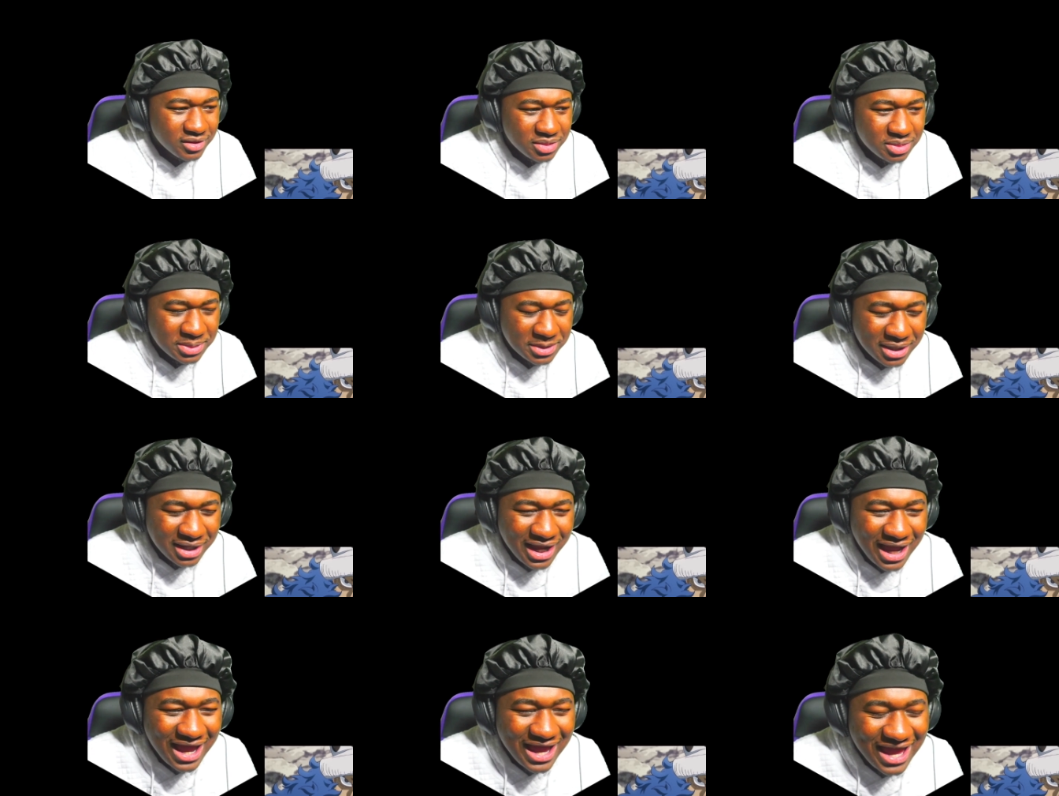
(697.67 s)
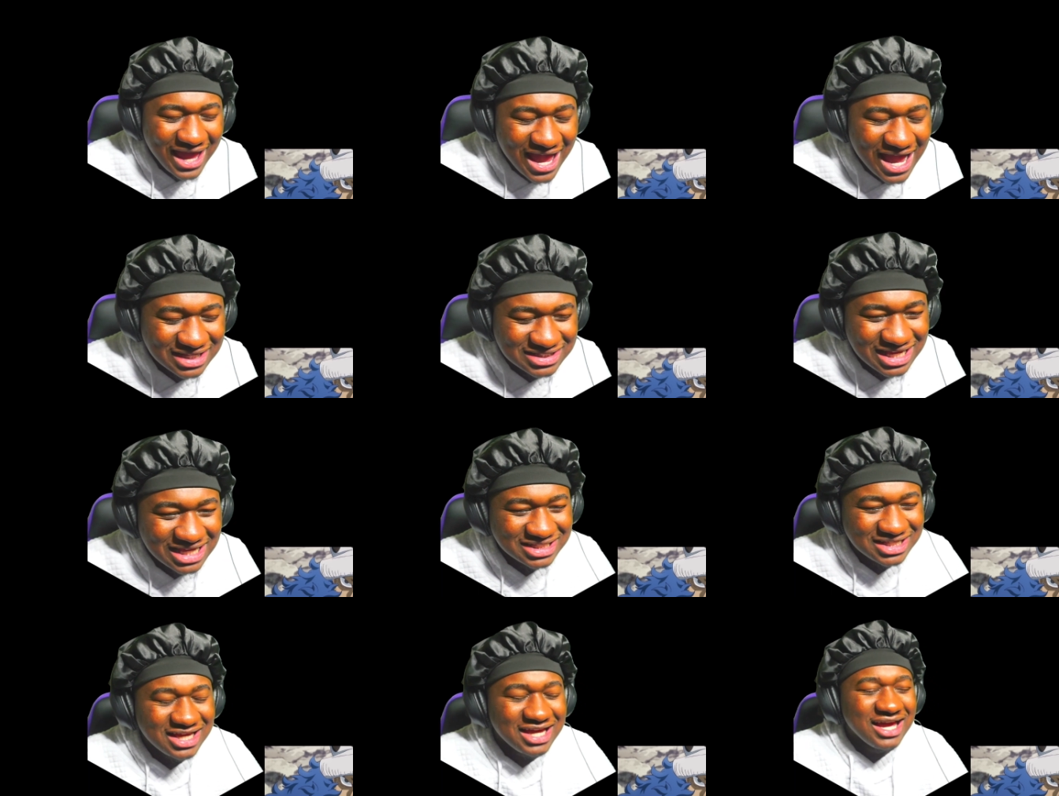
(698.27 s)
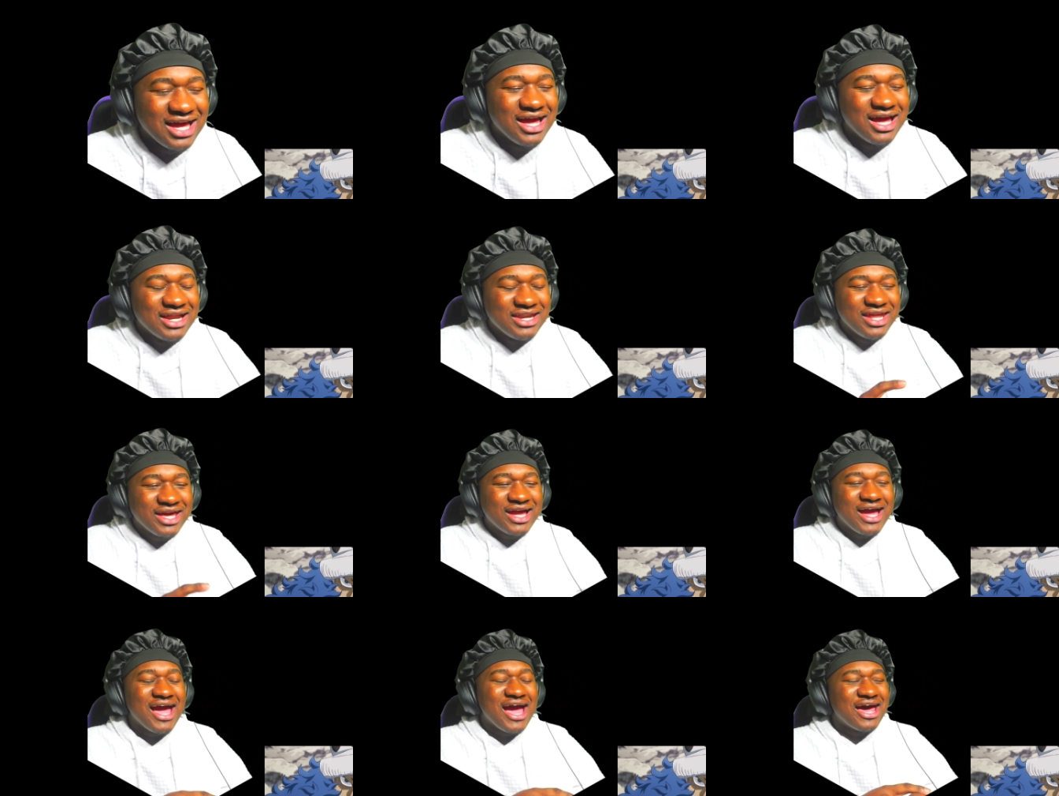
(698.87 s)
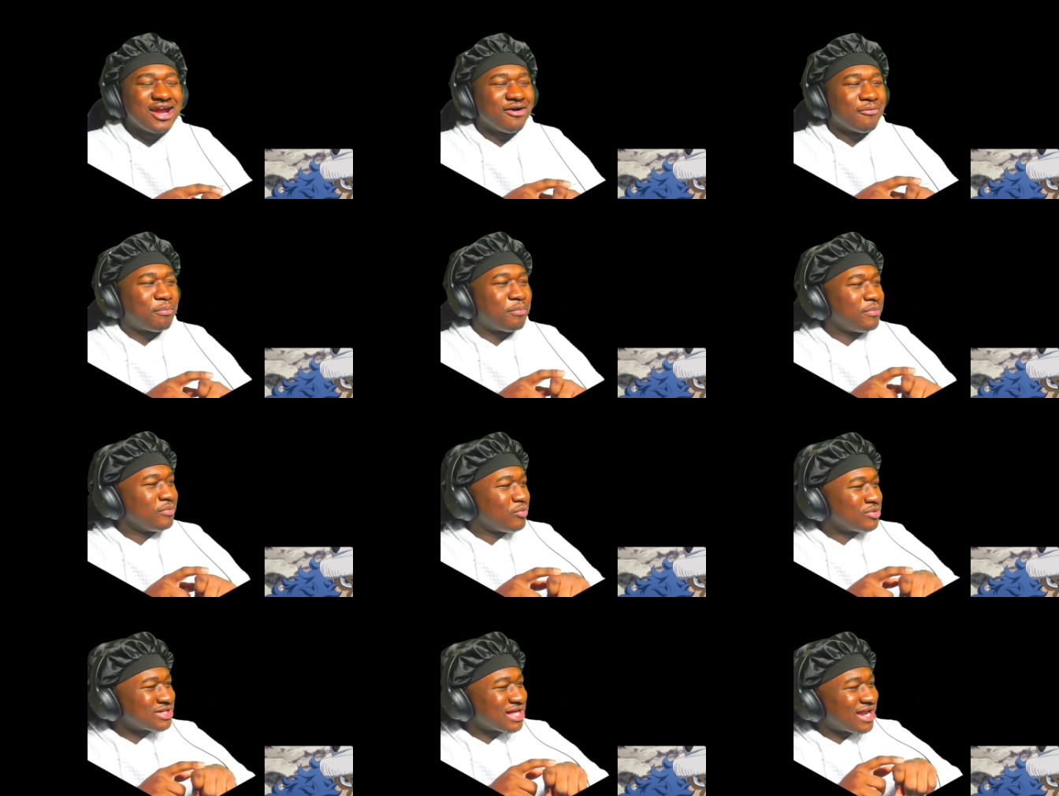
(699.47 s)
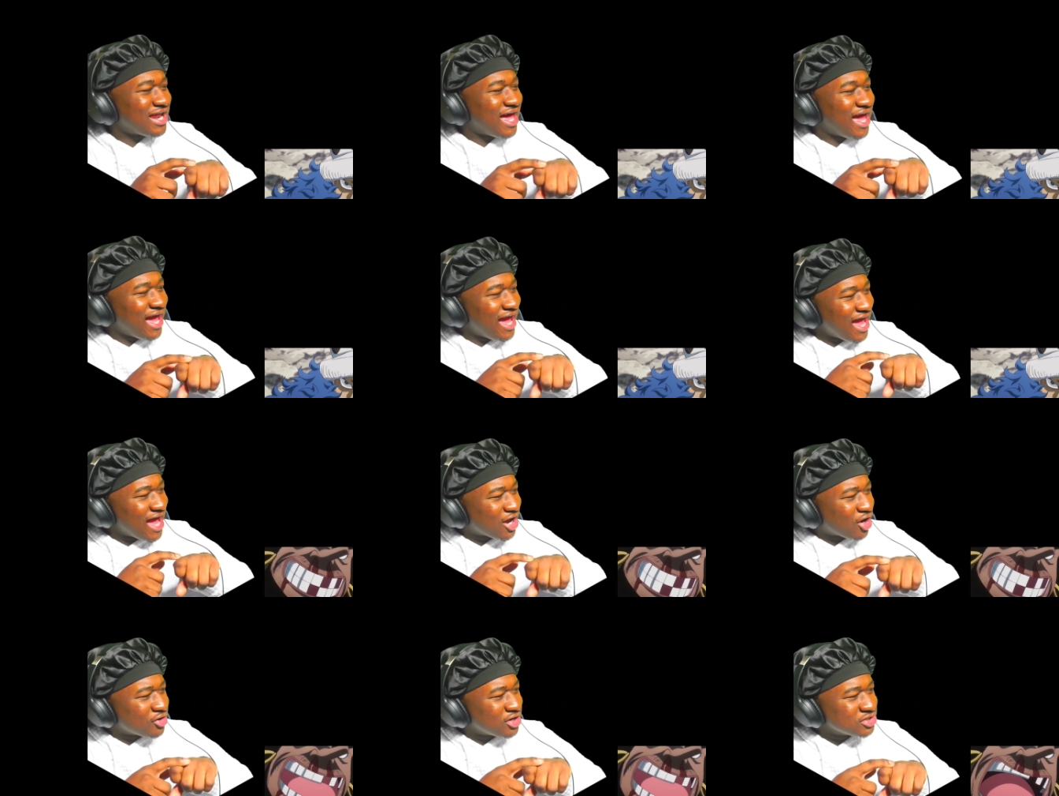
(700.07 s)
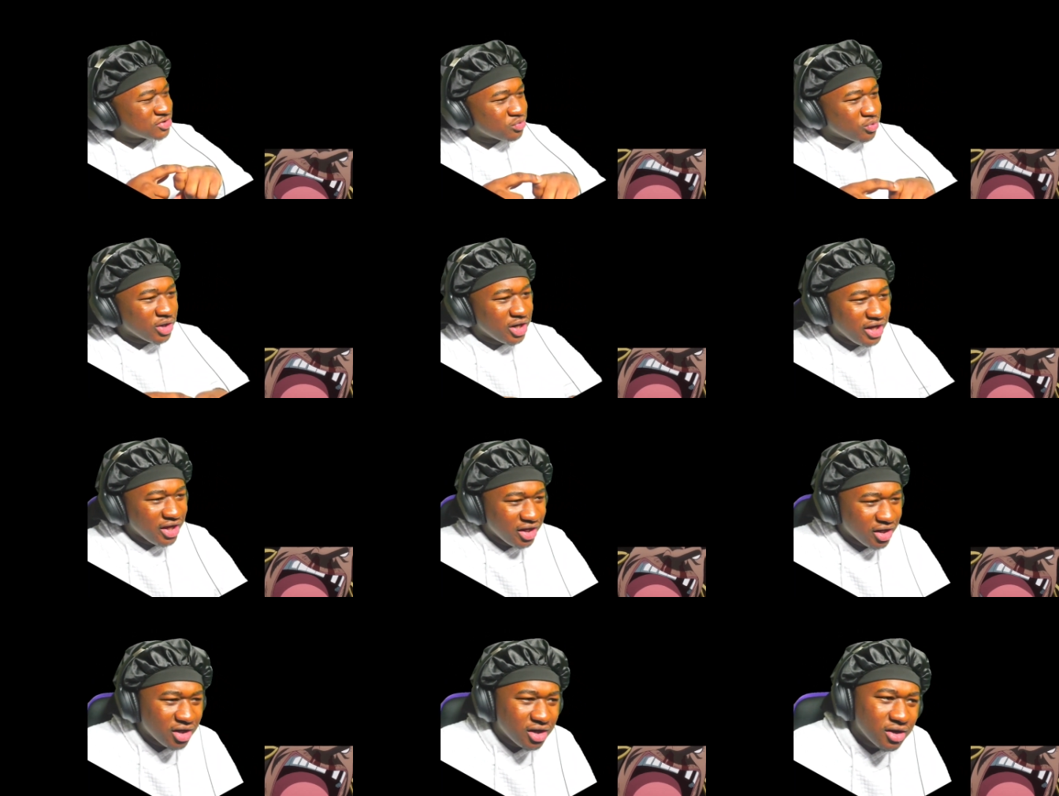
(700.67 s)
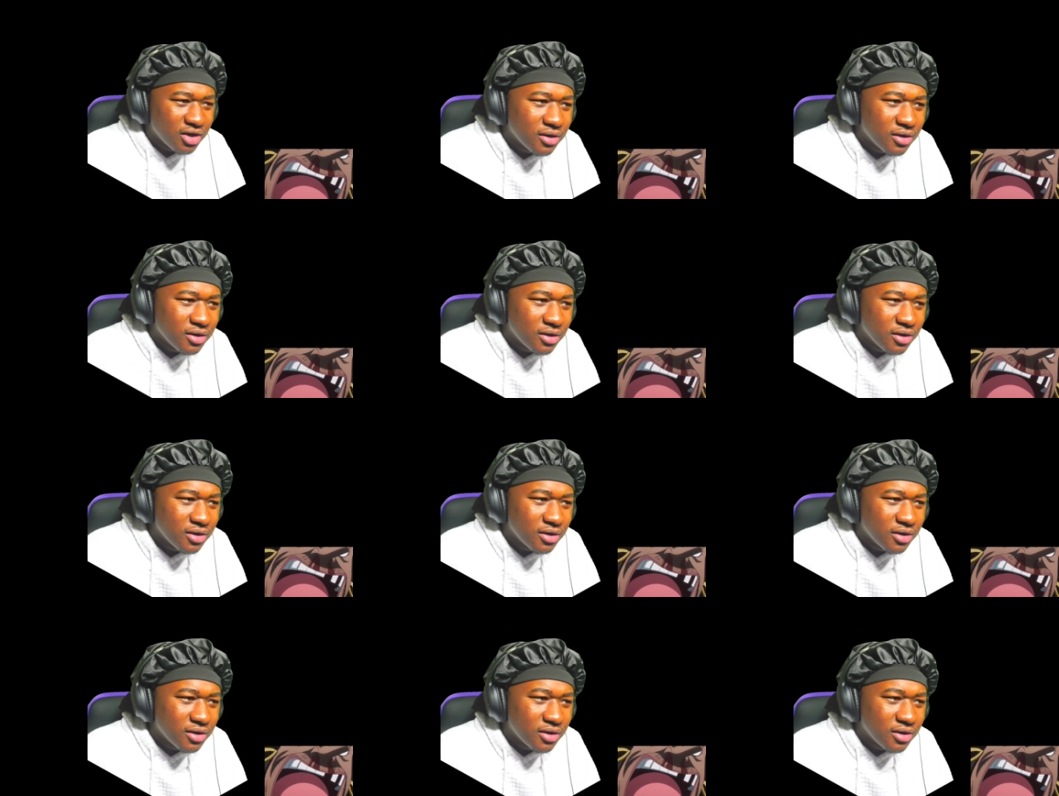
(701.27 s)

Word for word: Nigga got egg. Uh, nigga had a. Was that an egg on his ring?